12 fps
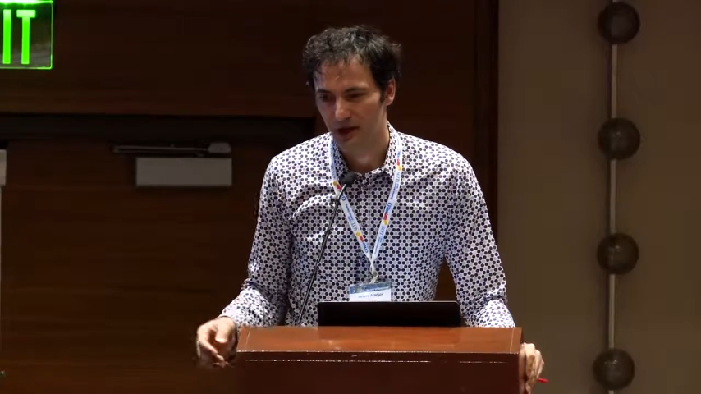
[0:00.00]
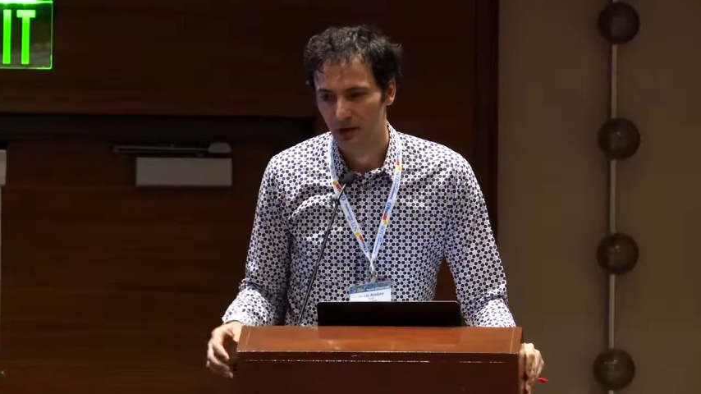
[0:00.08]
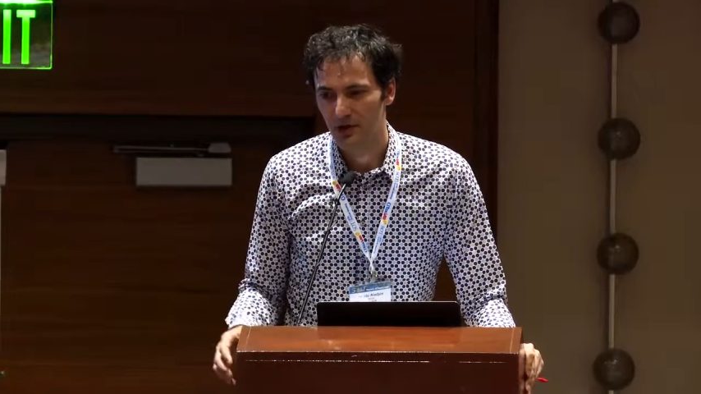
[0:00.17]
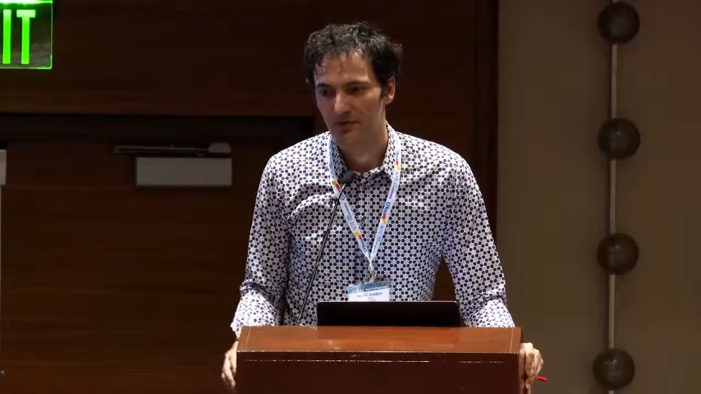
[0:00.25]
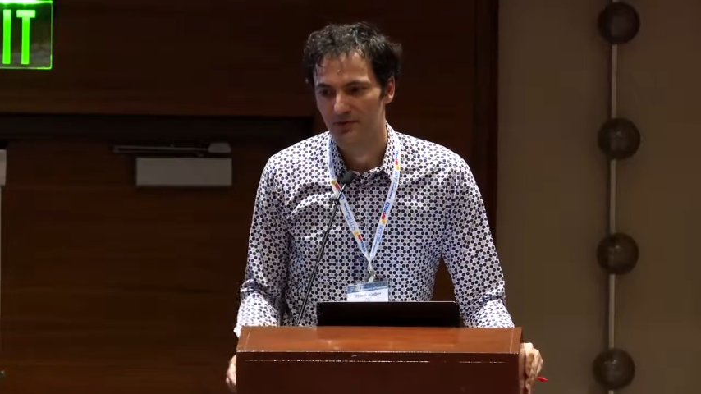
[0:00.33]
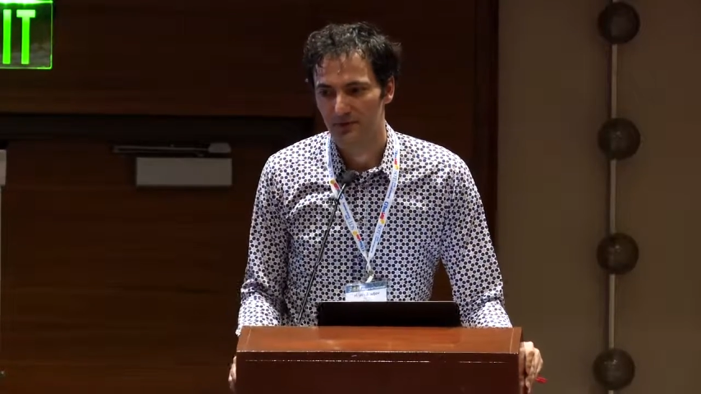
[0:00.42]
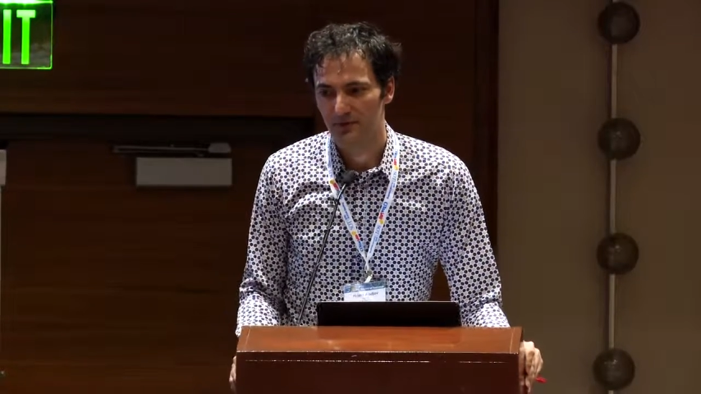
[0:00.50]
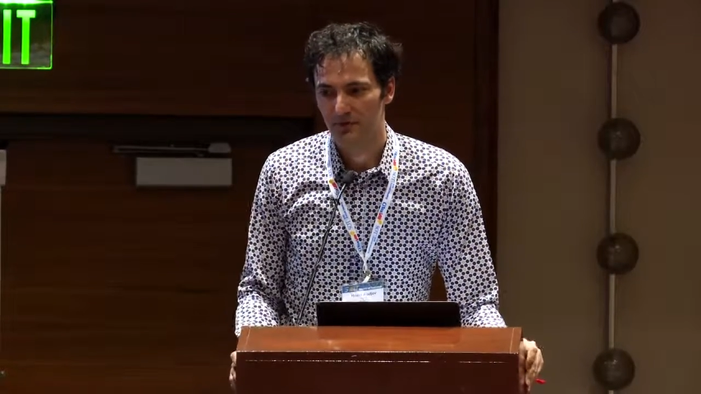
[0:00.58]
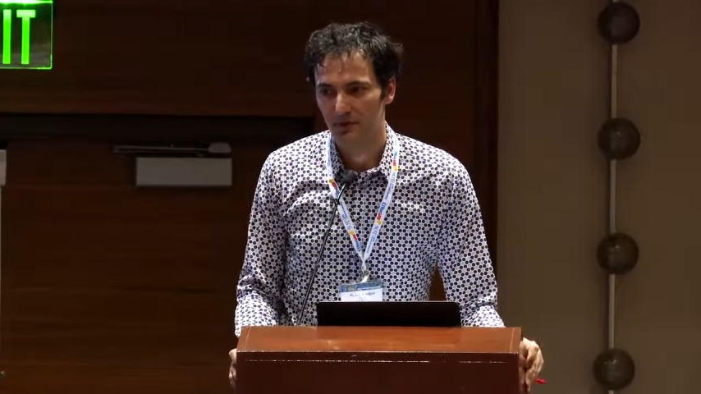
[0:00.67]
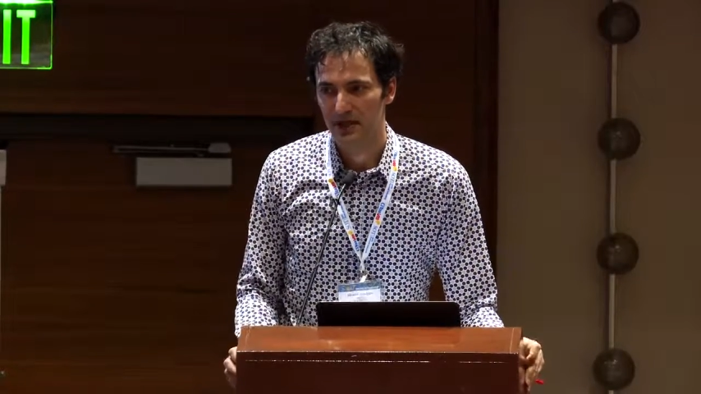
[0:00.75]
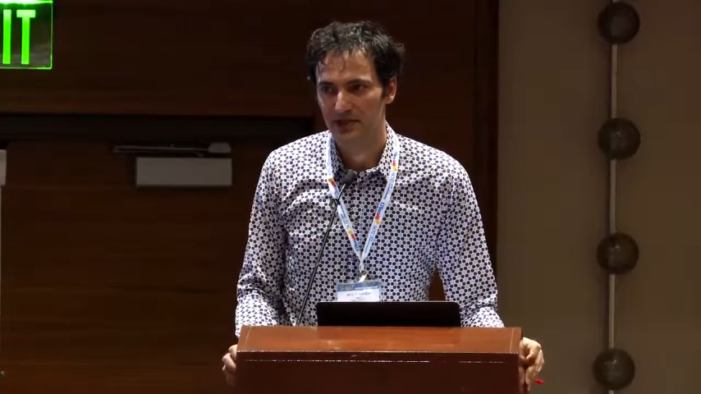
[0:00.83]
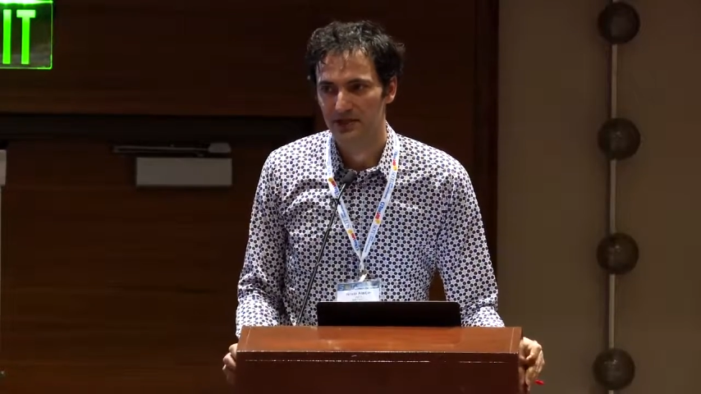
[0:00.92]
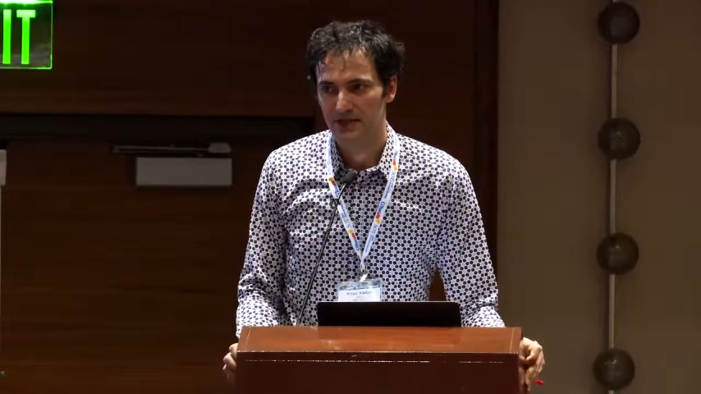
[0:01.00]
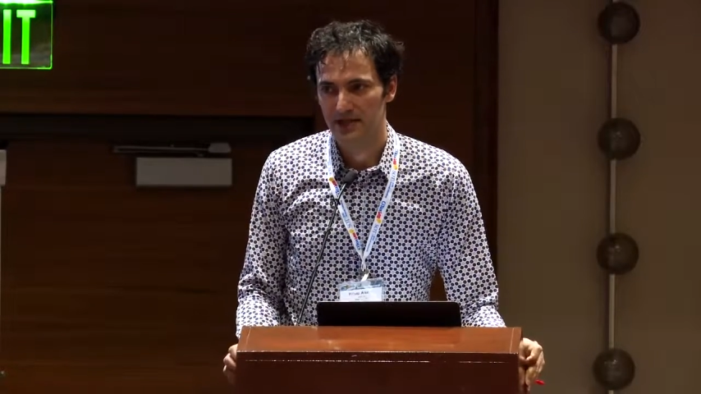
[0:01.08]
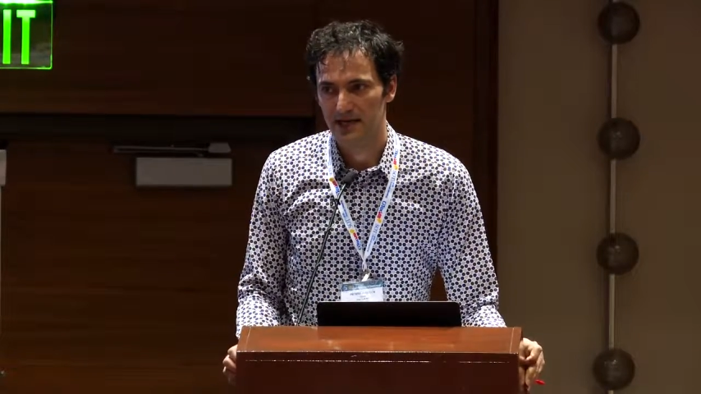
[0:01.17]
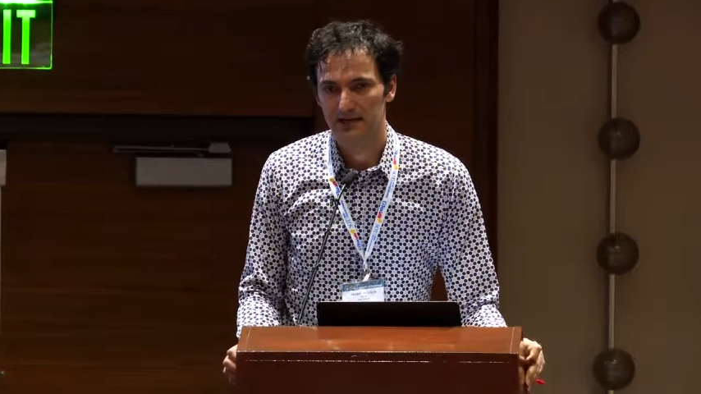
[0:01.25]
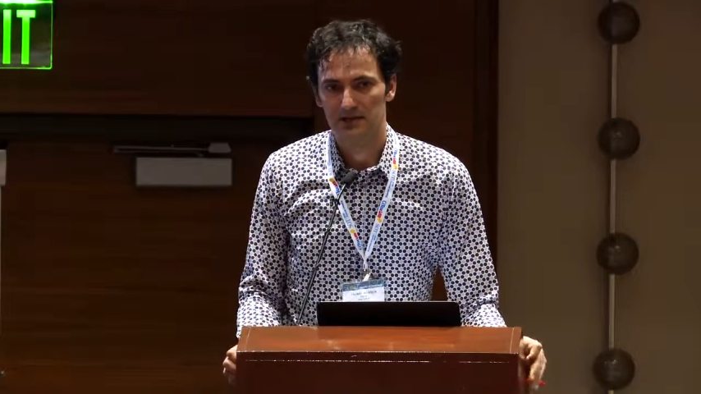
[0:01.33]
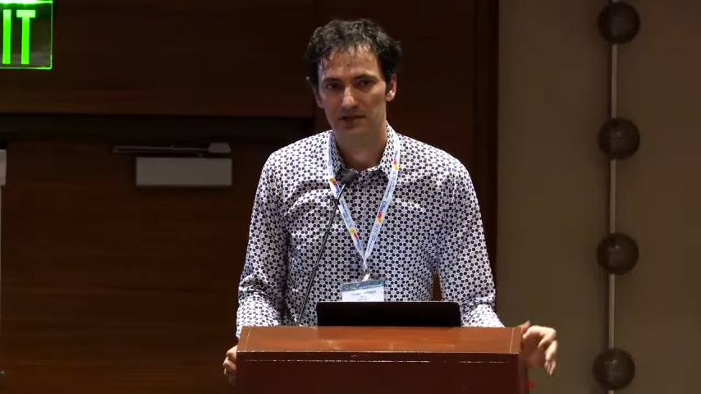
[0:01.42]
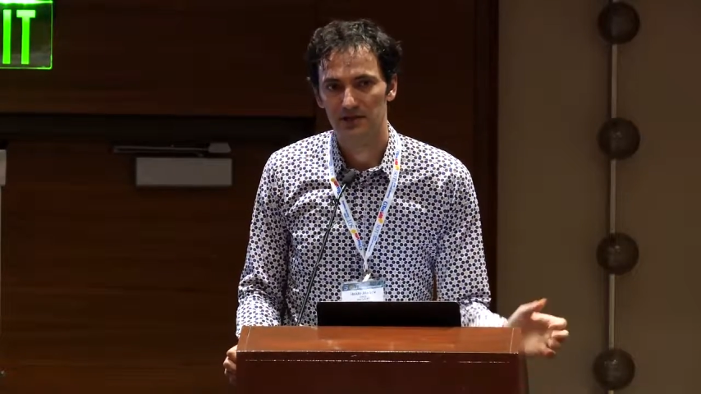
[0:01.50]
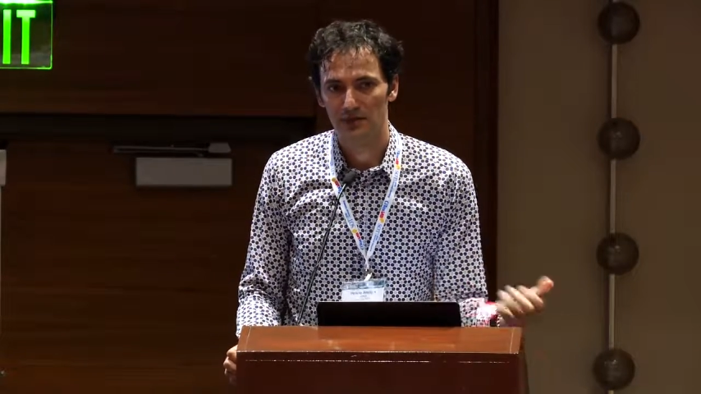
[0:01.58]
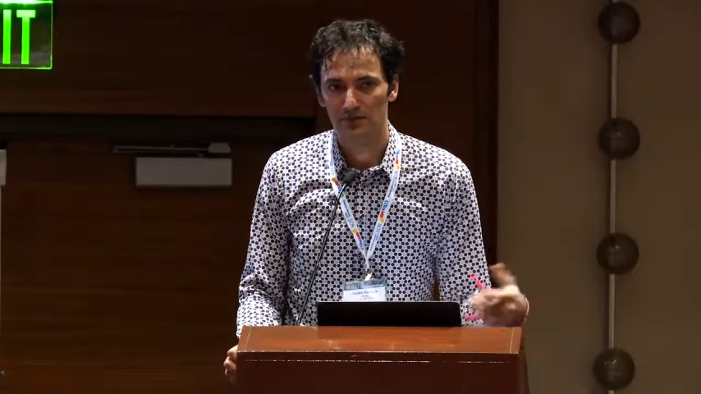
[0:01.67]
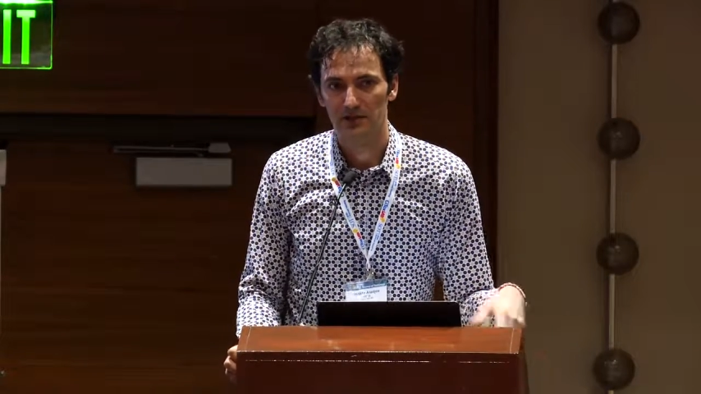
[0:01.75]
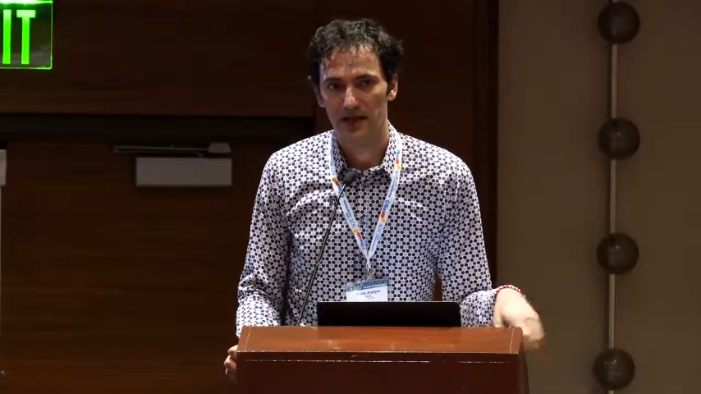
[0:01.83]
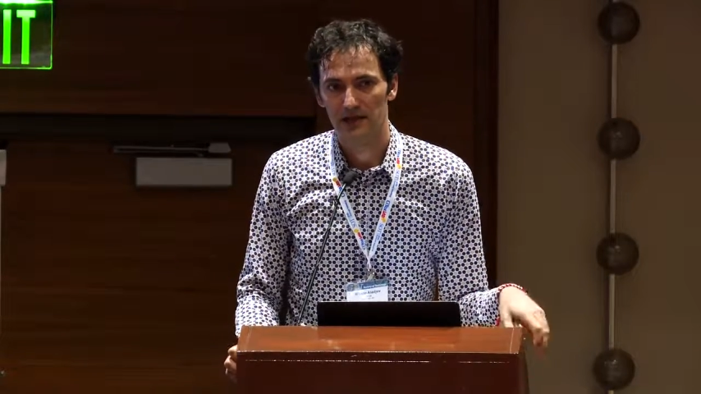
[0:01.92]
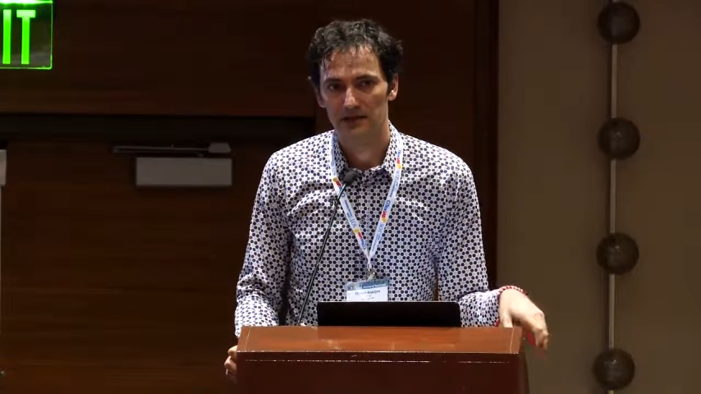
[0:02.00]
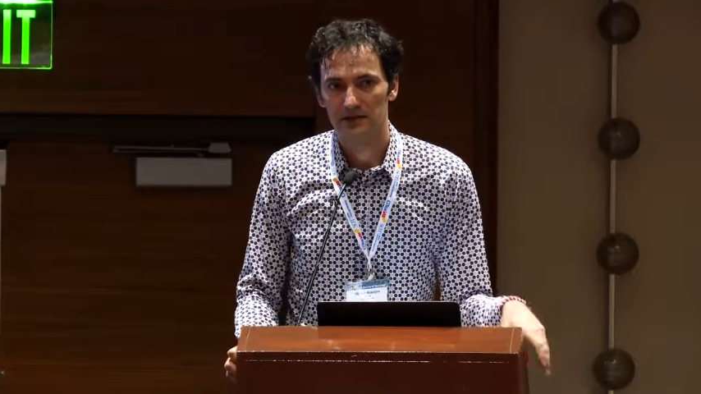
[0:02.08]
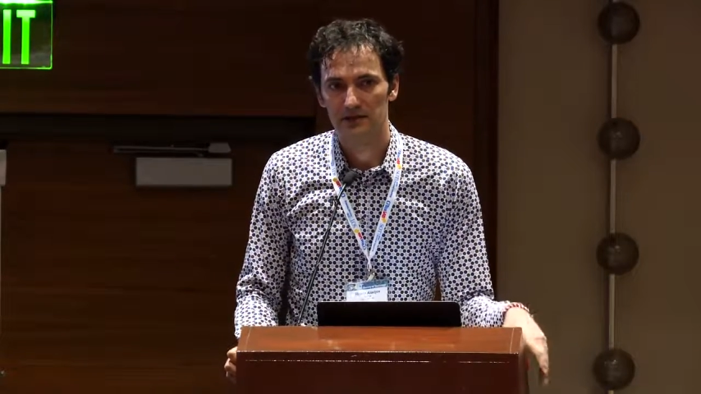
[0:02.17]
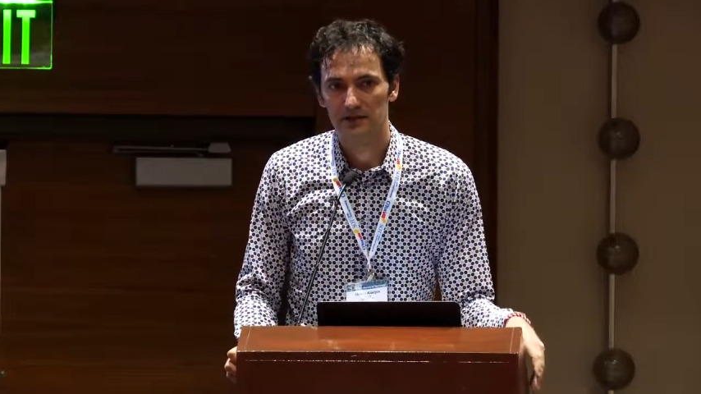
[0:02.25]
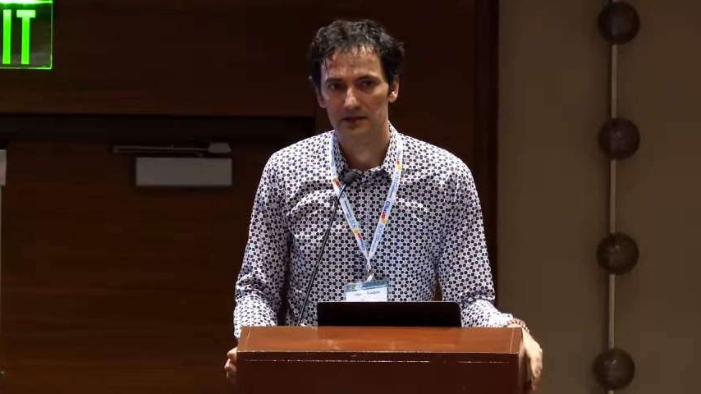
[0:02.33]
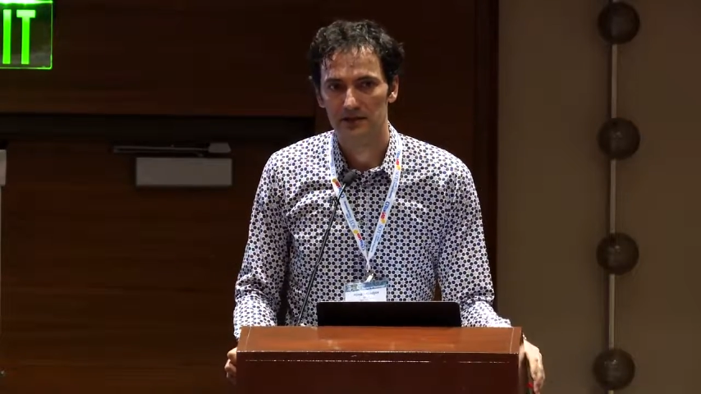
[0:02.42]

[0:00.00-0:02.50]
a lot of the information doesn't need to be entered.